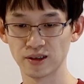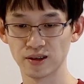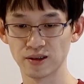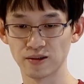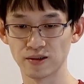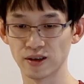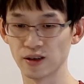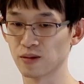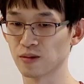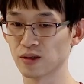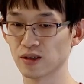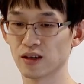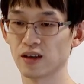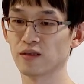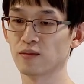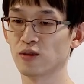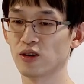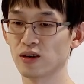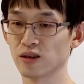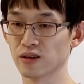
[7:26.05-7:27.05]
Right, what type
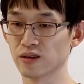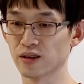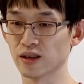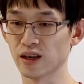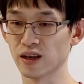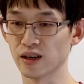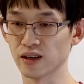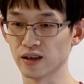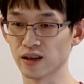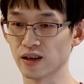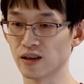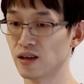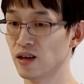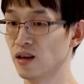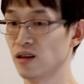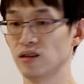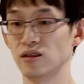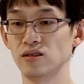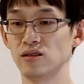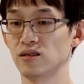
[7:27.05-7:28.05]
of molecule can I get?
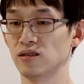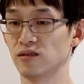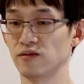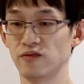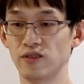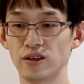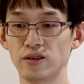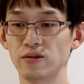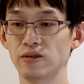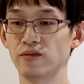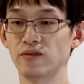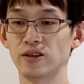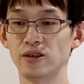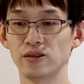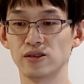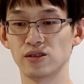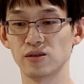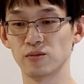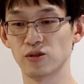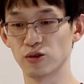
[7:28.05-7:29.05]
This is a very,
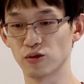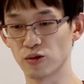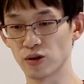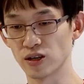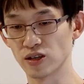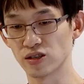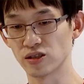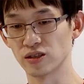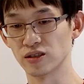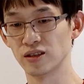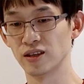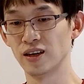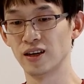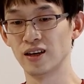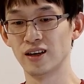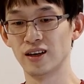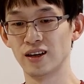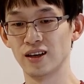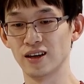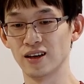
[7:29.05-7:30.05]
very simple question.
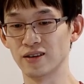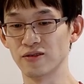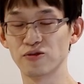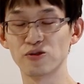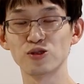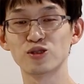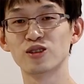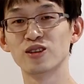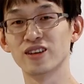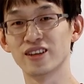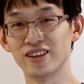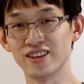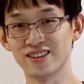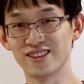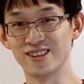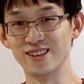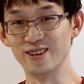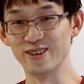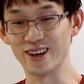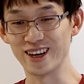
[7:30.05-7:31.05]
Unfortunately,
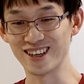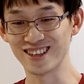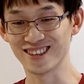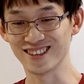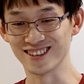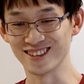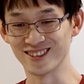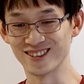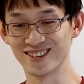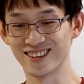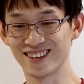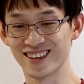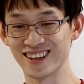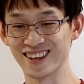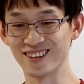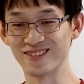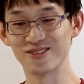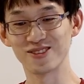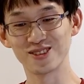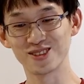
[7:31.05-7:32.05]
there's no answer. Okay,
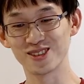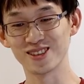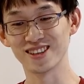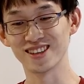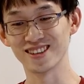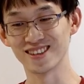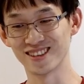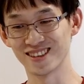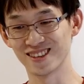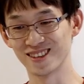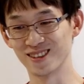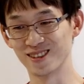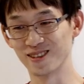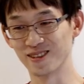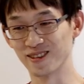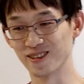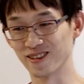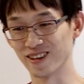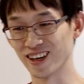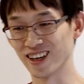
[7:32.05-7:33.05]
unfortunately, there's
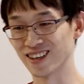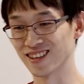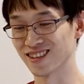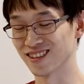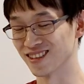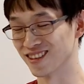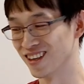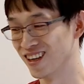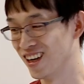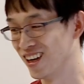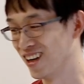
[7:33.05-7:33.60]
no answer.